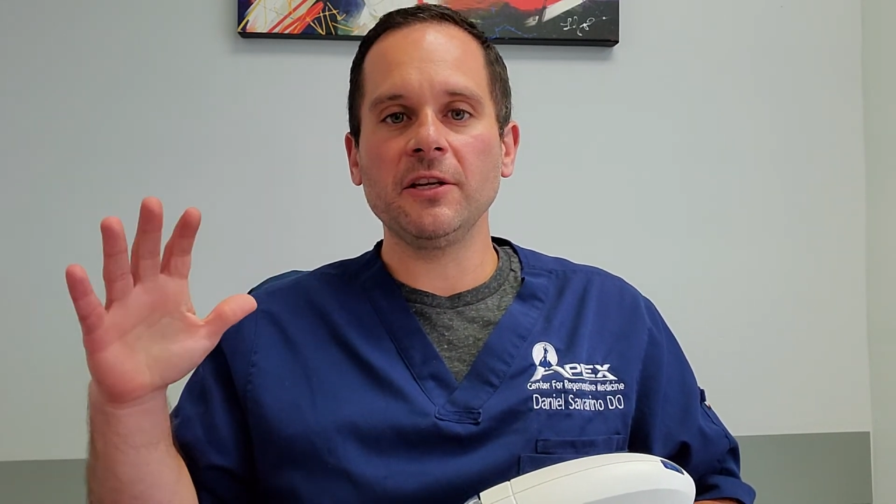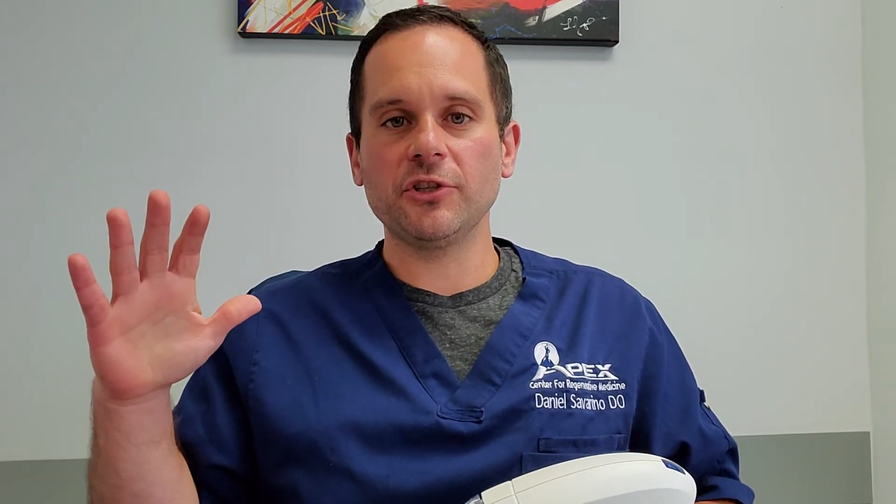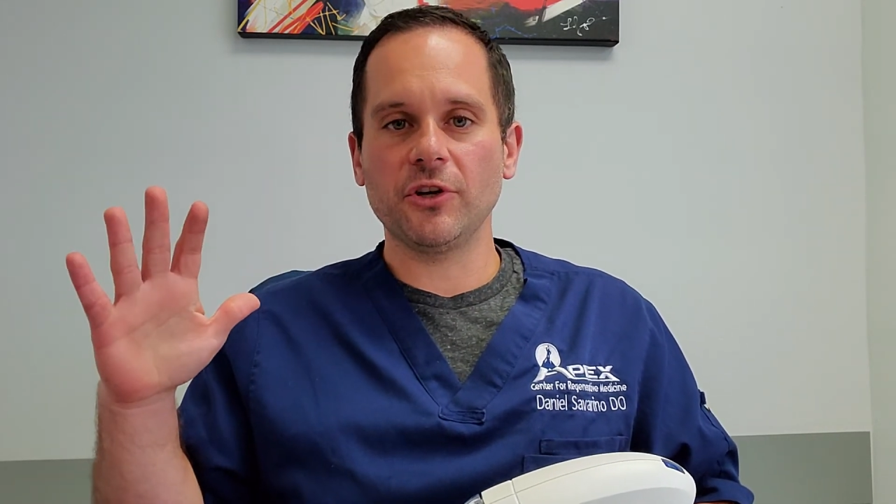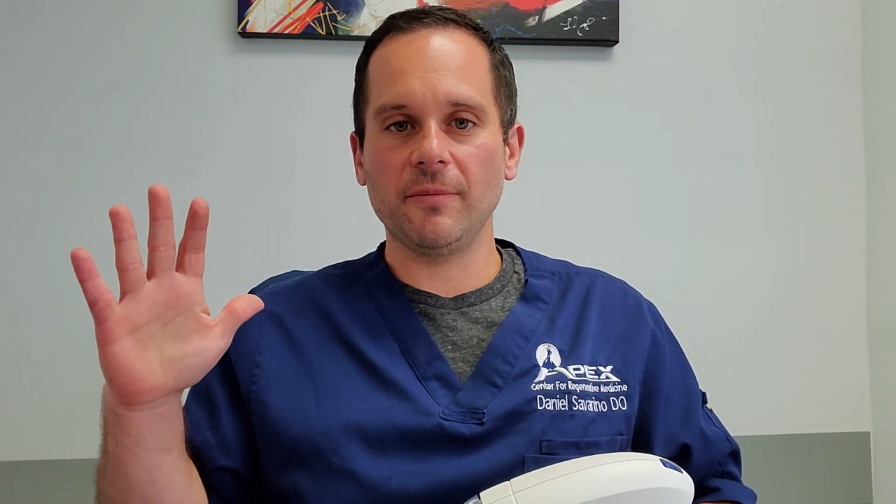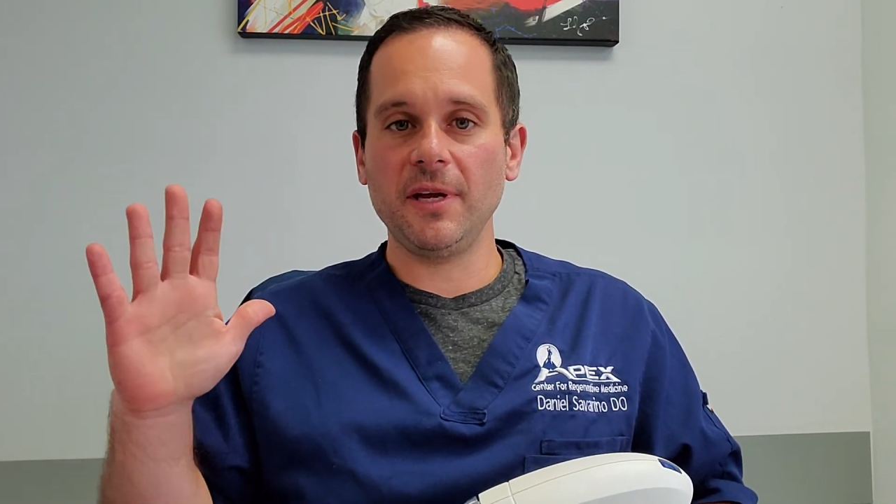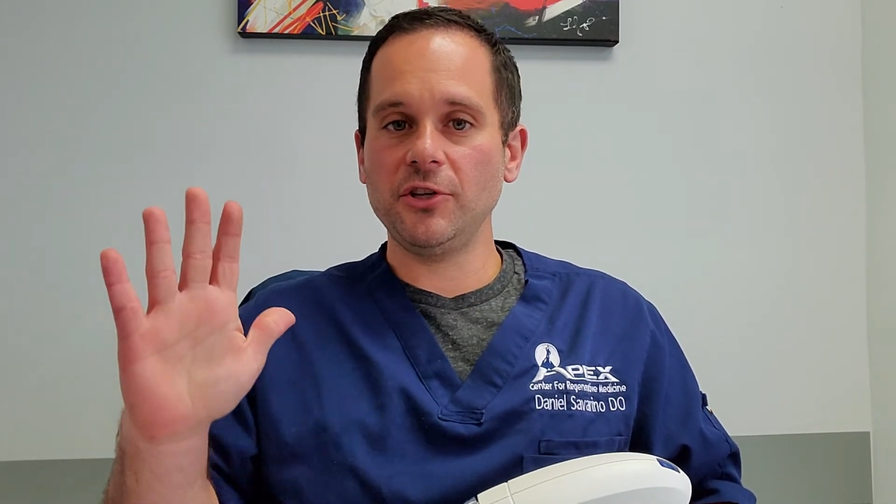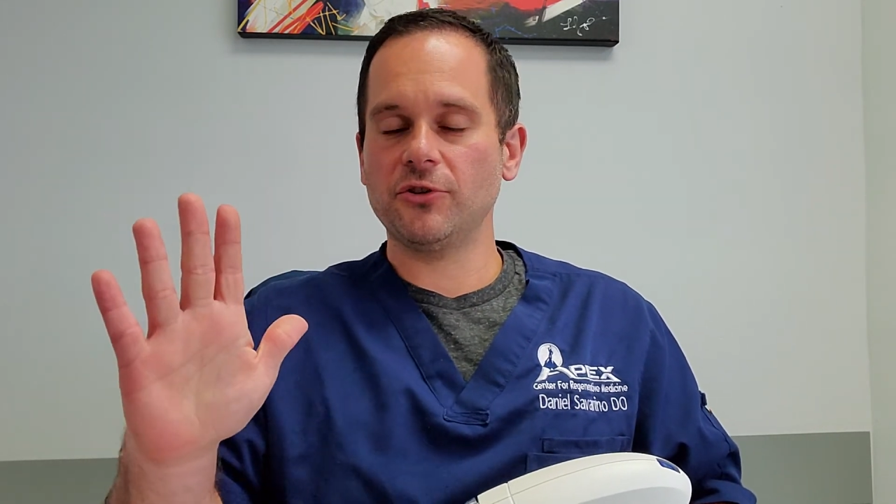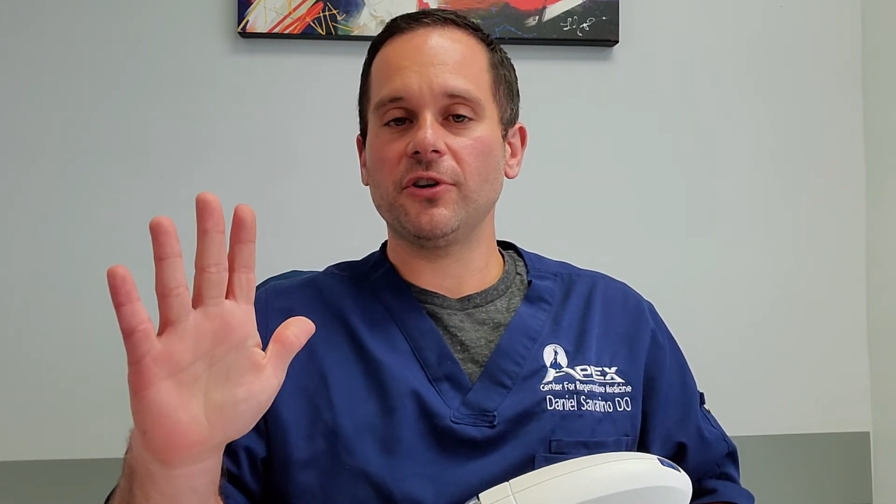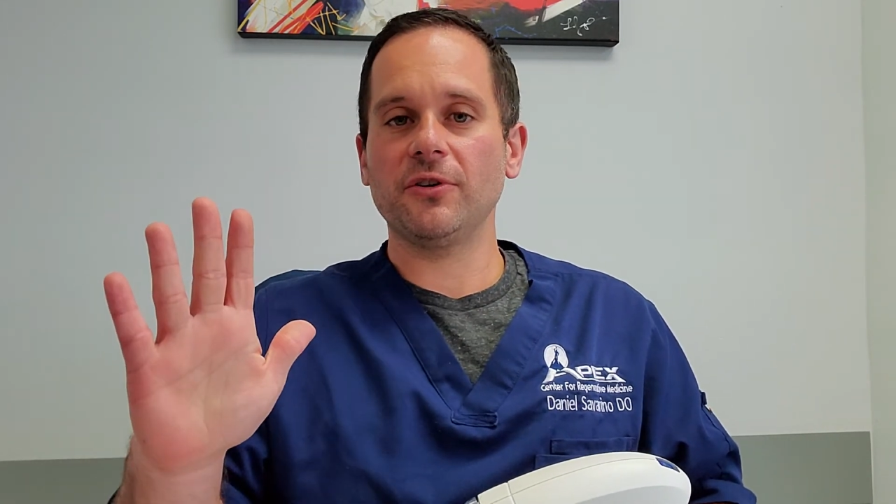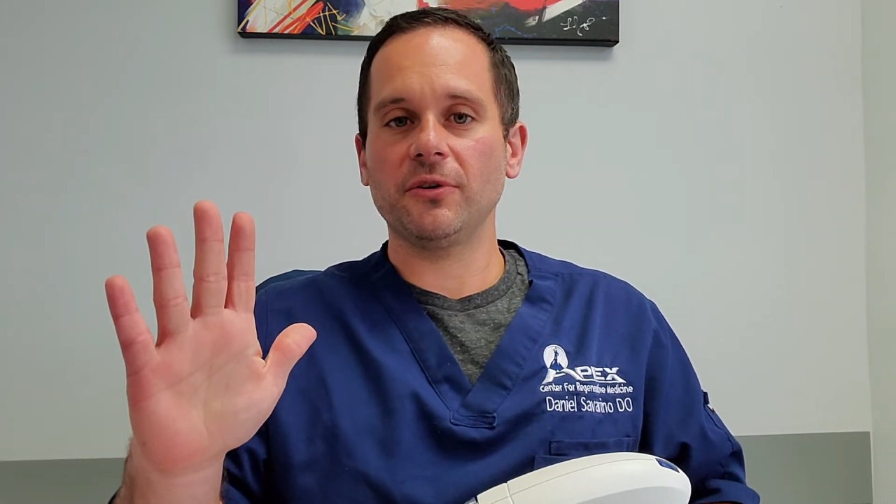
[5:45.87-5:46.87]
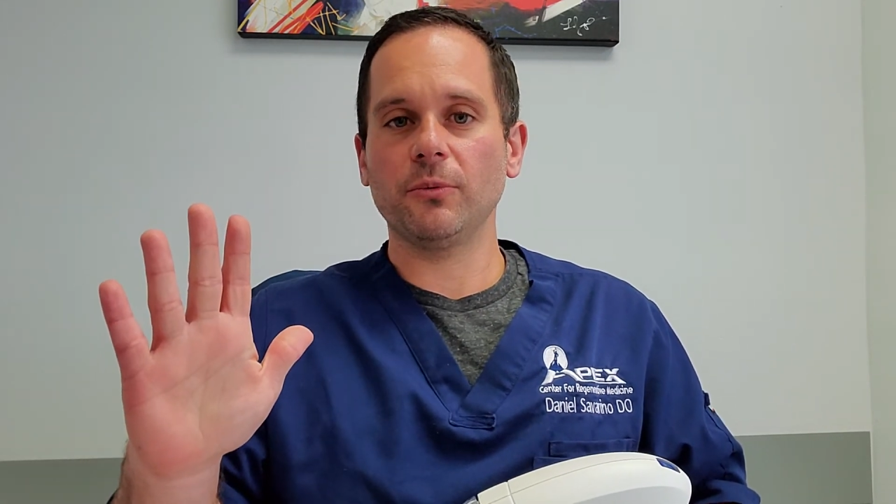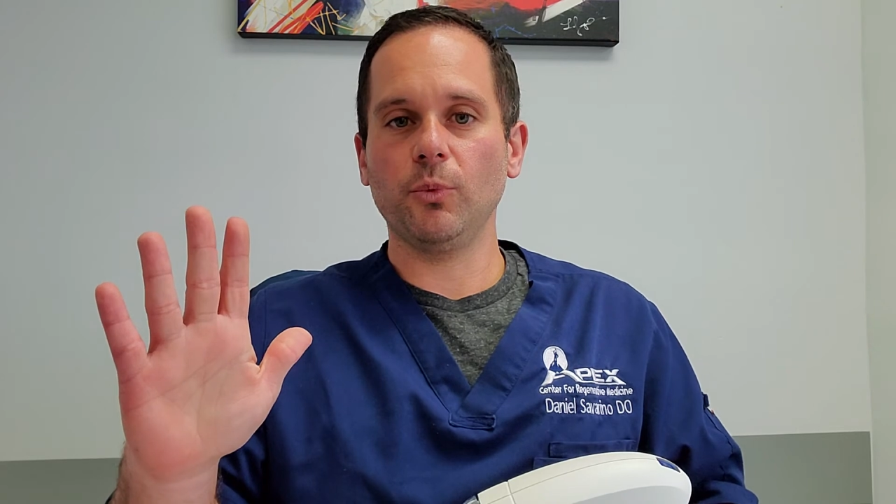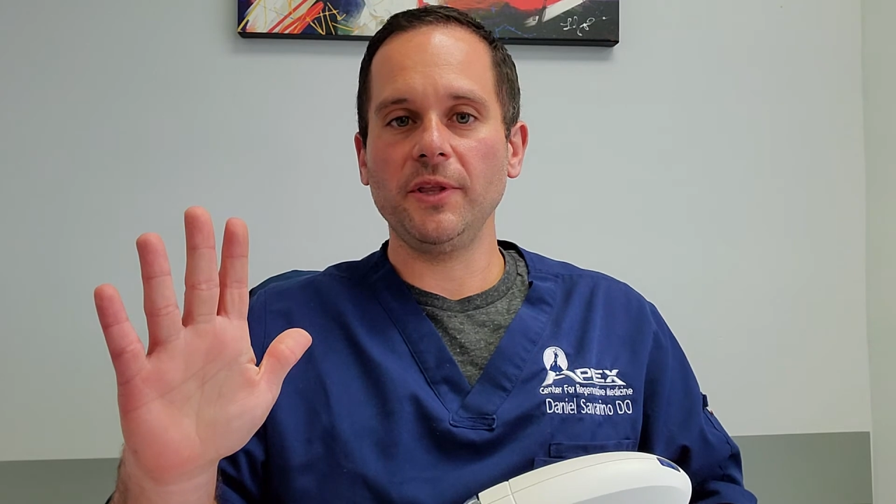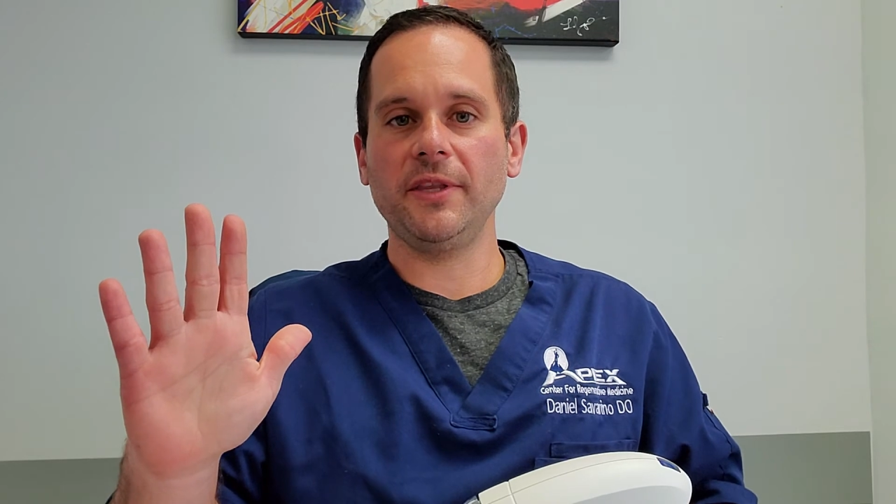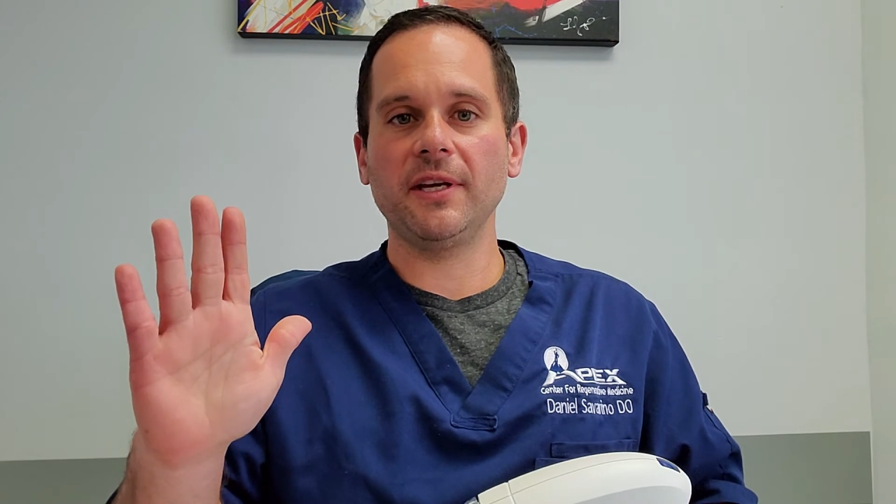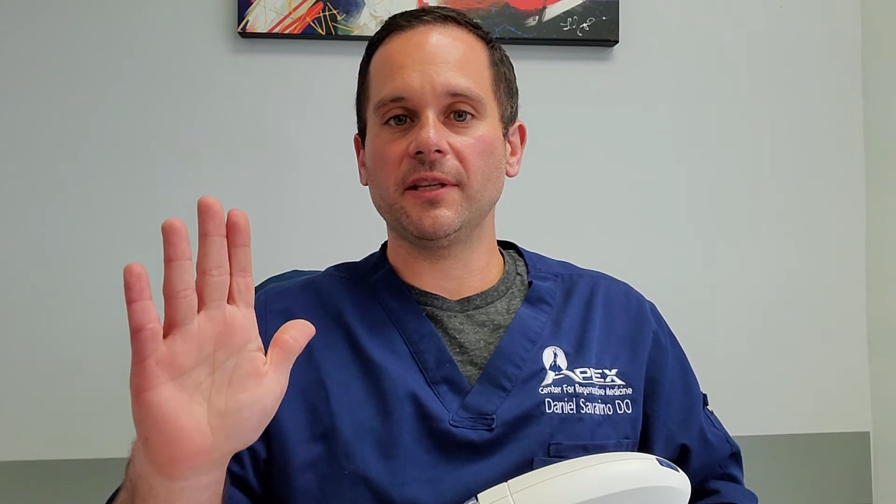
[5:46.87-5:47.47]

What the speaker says: So it makes sure, one thing,